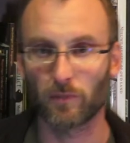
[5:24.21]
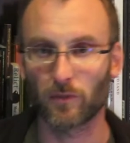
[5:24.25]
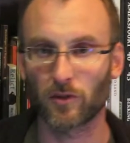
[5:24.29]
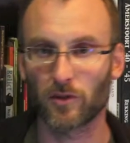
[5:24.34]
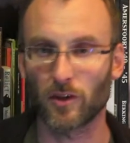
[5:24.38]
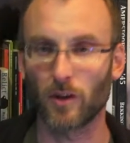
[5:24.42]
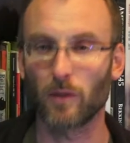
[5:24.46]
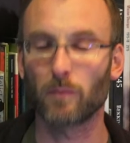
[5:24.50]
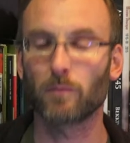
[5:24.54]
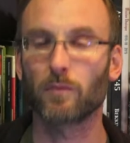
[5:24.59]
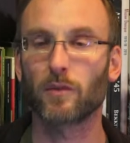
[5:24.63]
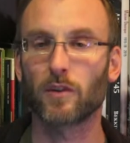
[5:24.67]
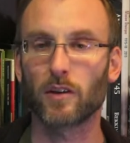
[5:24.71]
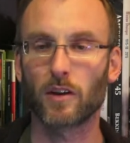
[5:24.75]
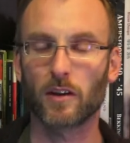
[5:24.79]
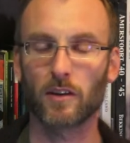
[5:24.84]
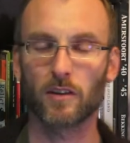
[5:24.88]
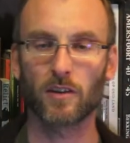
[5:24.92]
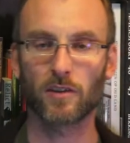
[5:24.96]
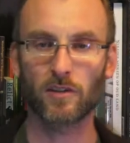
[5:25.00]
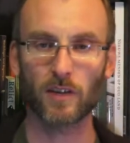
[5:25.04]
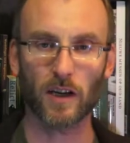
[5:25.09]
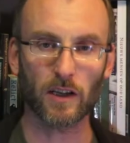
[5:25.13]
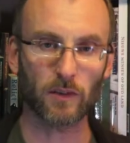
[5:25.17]
So
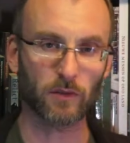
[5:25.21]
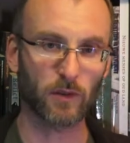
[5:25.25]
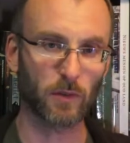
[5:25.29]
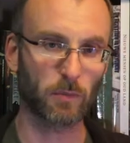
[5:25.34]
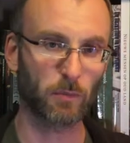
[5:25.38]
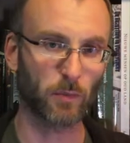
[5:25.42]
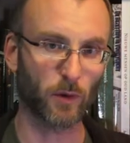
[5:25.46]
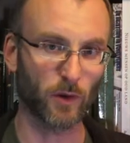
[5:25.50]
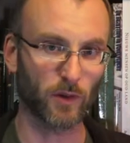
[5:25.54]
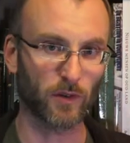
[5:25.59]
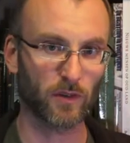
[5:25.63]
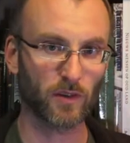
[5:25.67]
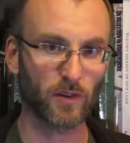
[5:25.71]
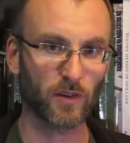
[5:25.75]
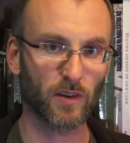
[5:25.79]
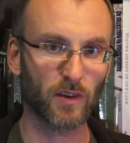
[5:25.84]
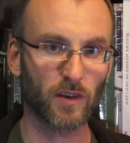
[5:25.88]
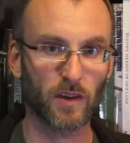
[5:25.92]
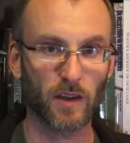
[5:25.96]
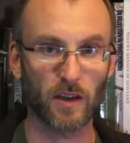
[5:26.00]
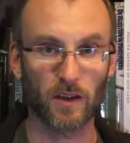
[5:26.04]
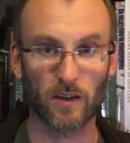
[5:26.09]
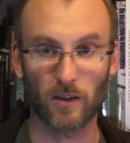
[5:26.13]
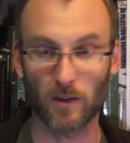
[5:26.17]
the site at the Punt
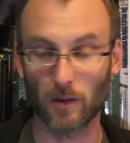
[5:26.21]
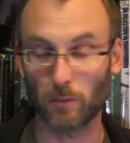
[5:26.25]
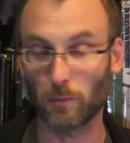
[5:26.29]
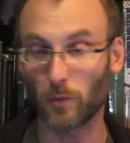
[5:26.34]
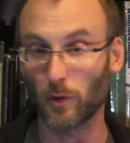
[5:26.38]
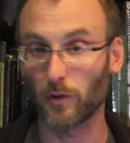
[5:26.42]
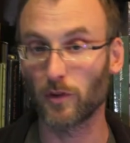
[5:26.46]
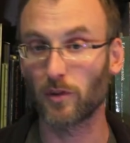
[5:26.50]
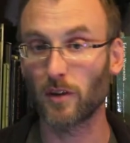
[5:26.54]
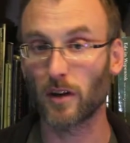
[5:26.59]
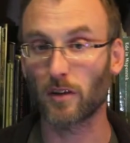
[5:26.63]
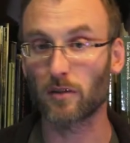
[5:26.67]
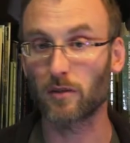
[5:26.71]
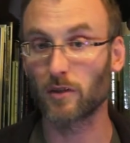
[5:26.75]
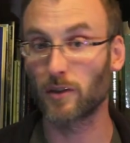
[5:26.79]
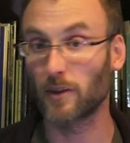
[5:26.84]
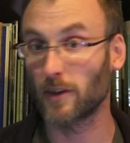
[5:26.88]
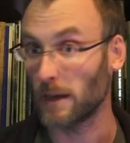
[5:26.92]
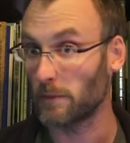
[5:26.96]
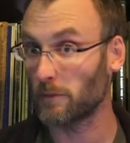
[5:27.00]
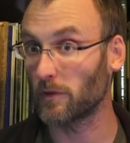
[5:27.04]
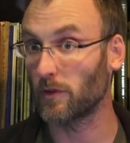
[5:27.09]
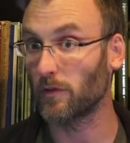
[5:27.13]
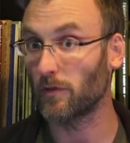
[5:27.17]
is actually the
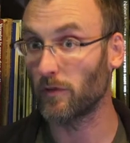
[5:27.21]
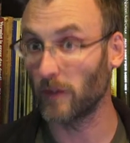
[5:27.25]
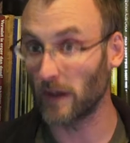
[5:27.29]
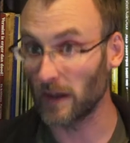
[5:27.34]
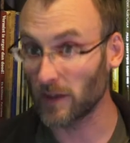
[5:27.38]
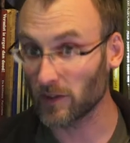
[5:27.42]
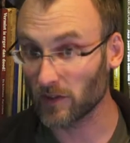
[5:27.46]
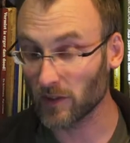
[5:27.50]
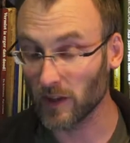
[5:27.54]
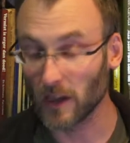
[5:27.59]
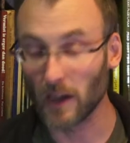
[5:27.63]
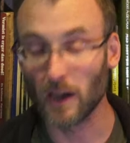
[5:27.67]
name of the village.